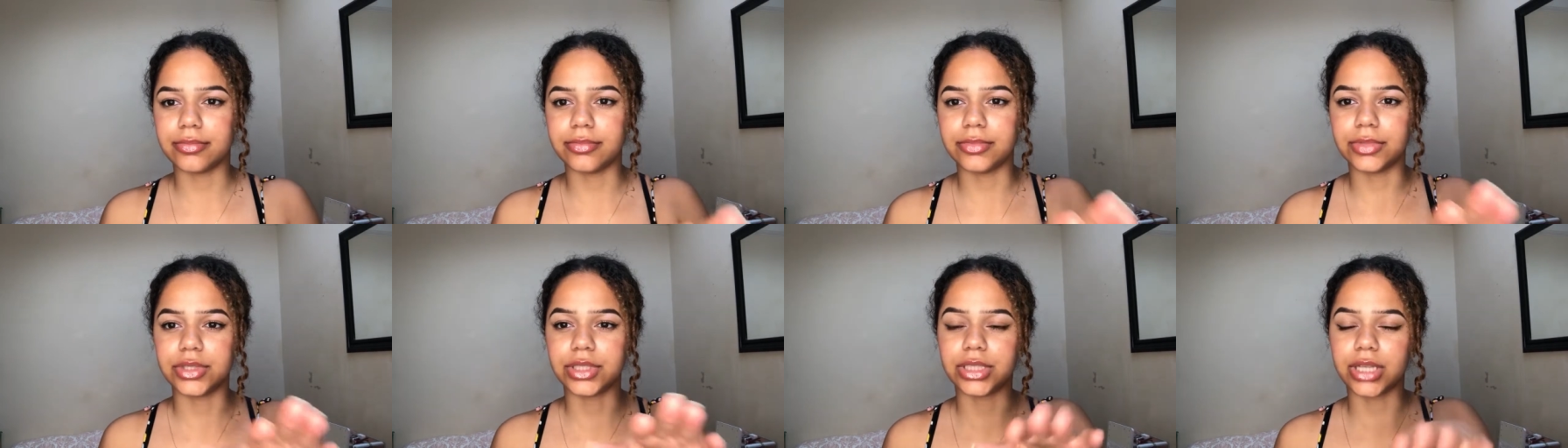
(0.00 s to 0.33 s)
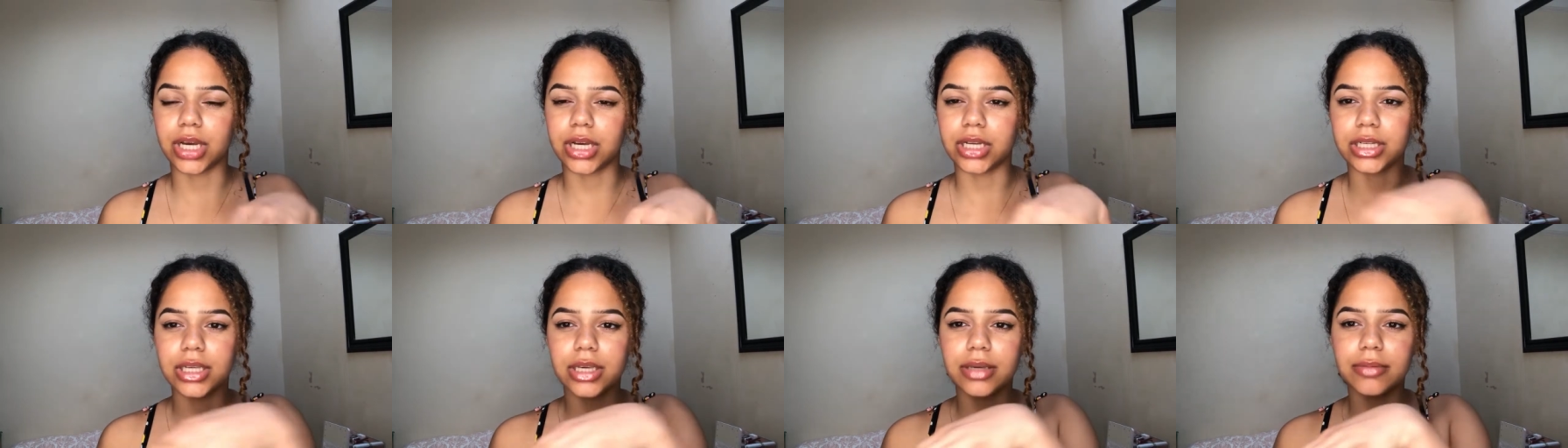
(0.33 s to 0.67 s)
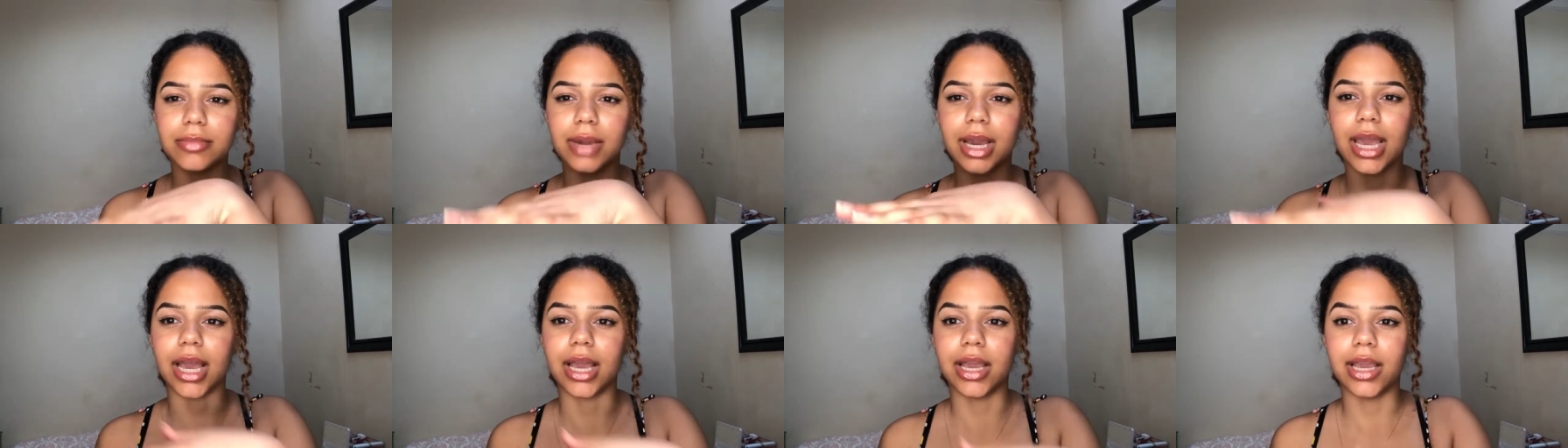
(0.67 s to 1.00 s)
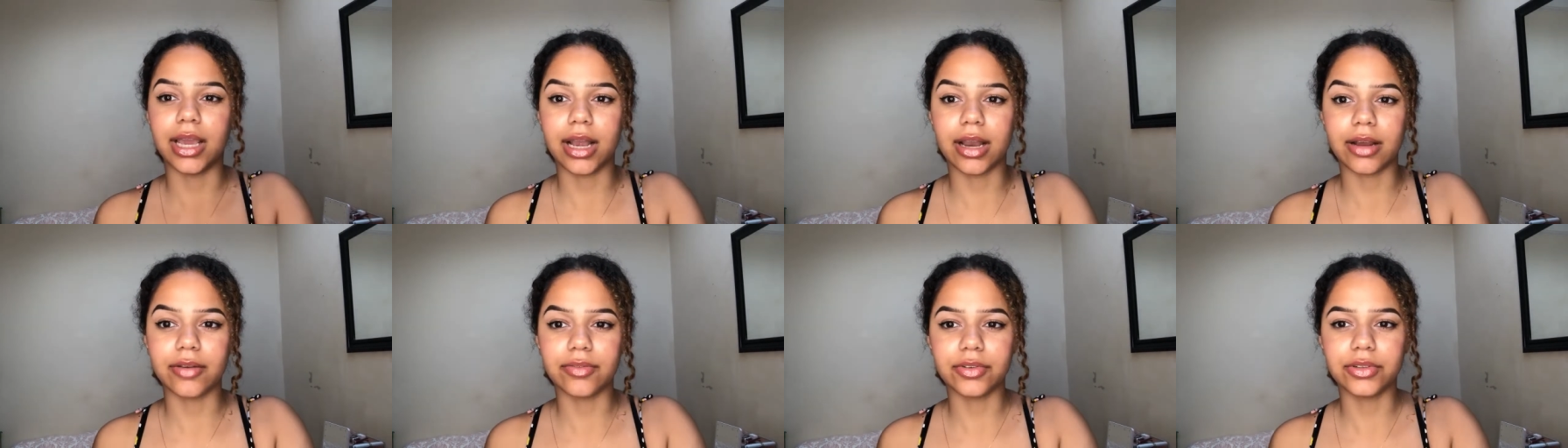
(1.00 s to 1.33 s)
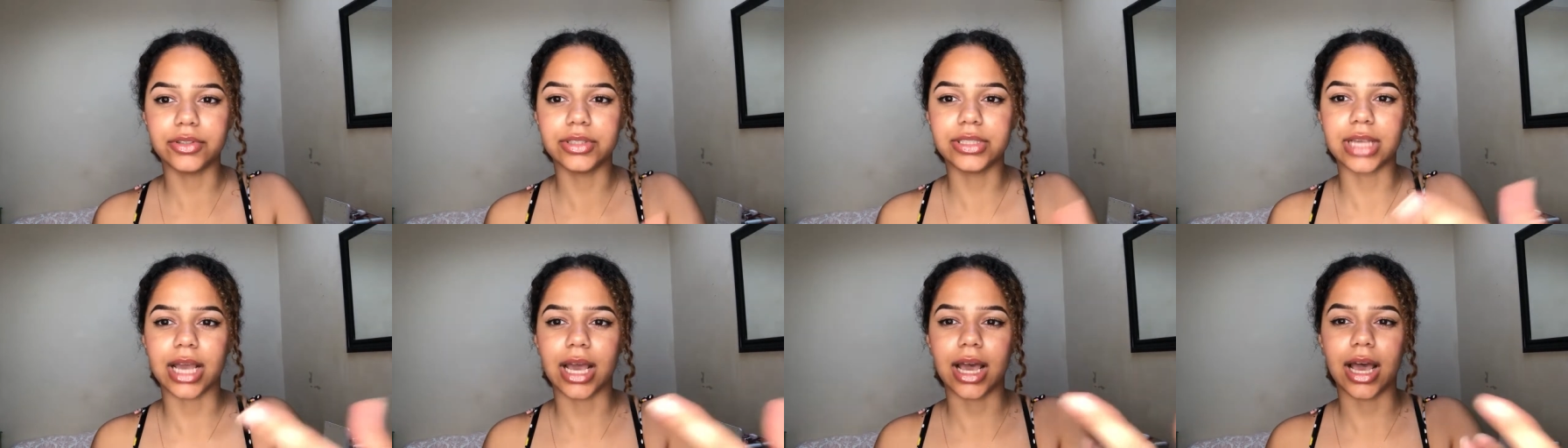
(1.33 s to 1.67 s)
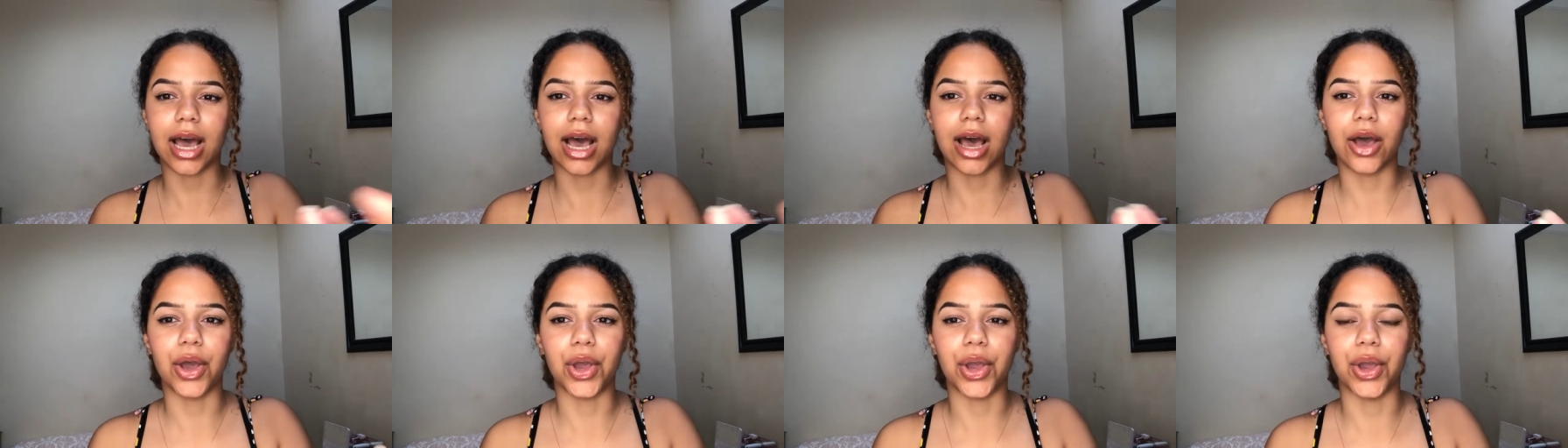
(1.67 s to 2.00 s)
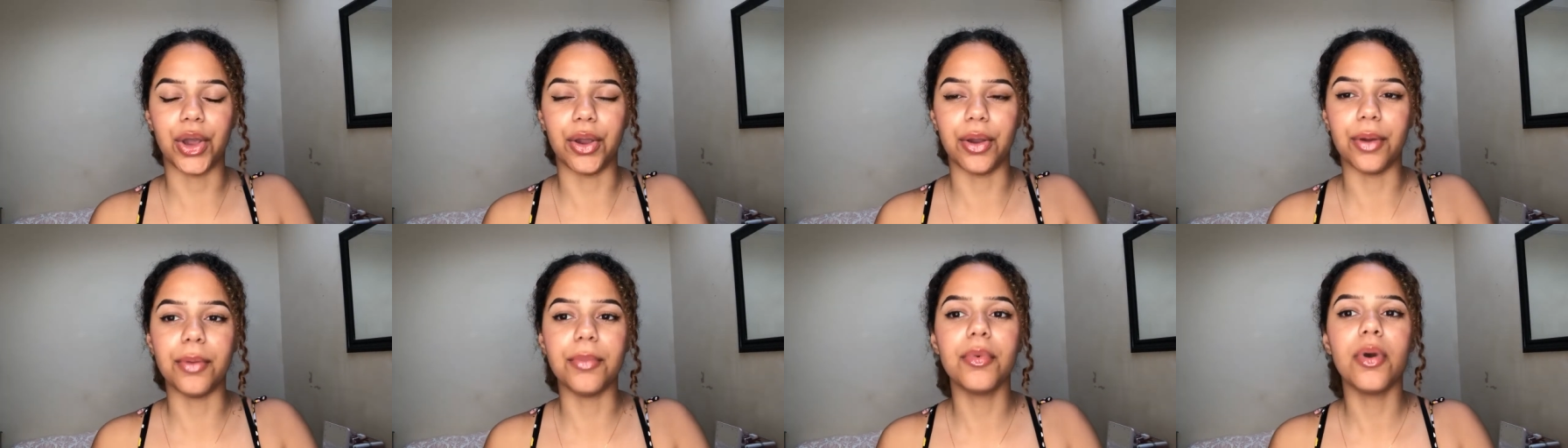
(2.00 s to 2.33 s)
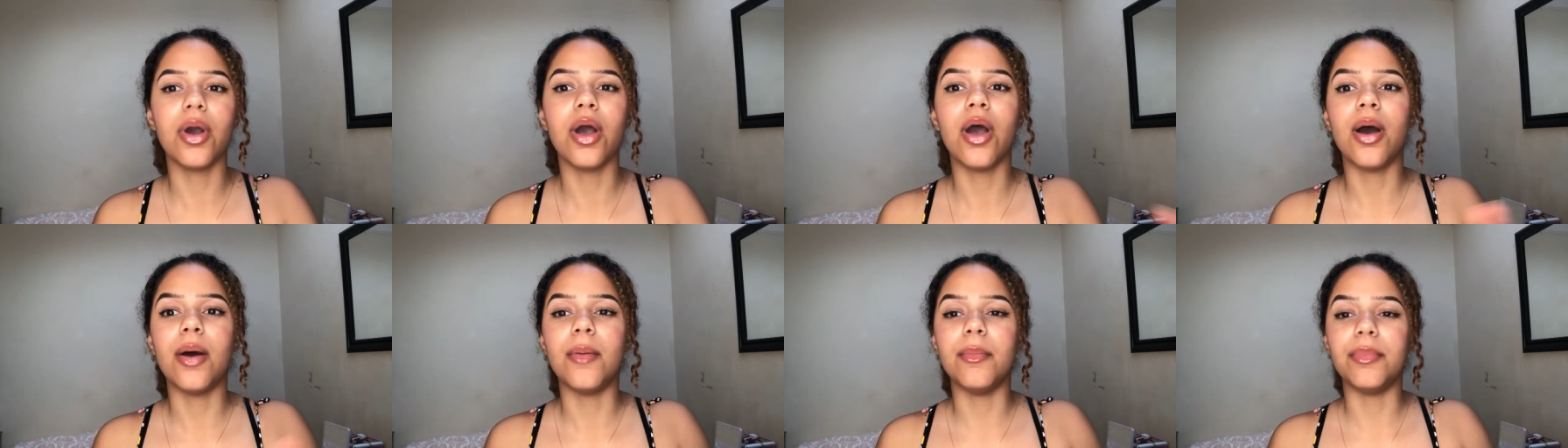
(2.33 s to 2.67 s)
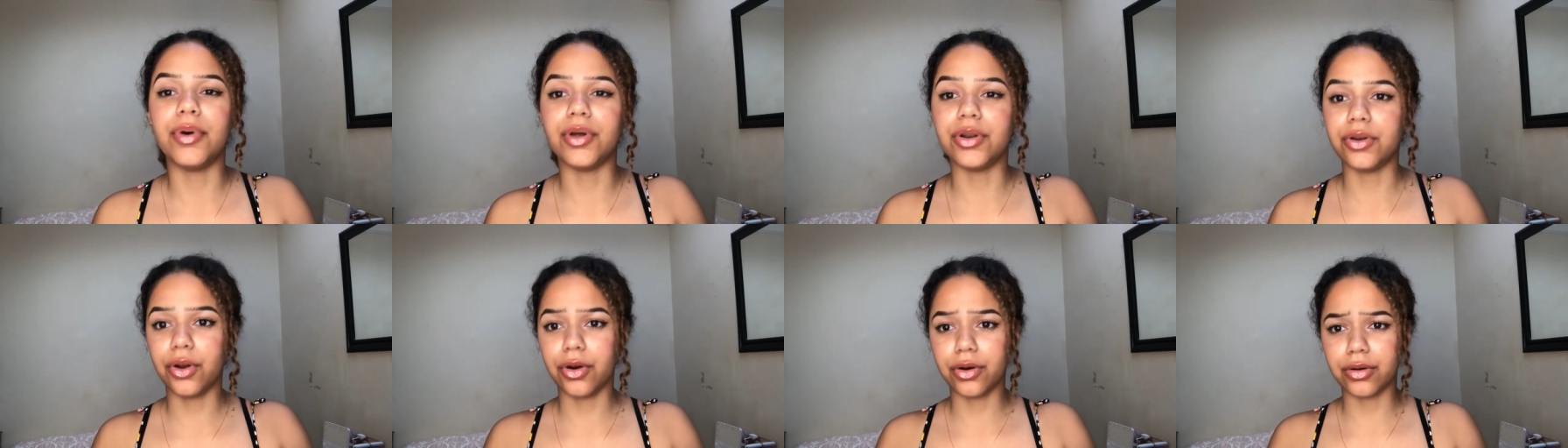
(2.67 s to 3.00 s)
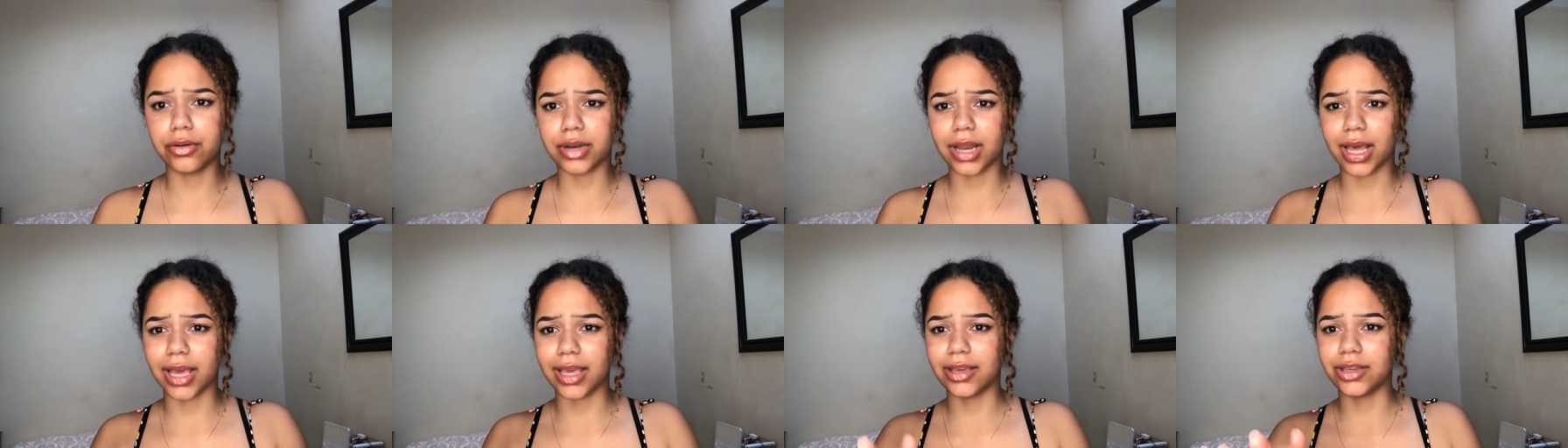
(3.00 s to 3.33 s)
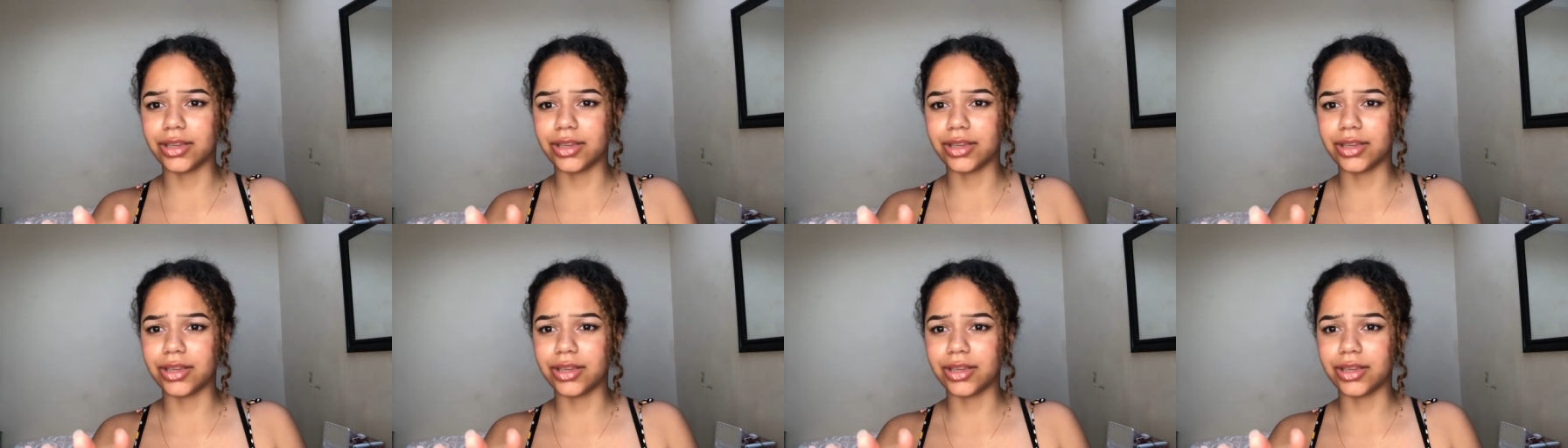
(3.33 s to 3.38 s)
studying my A-levels at home, but not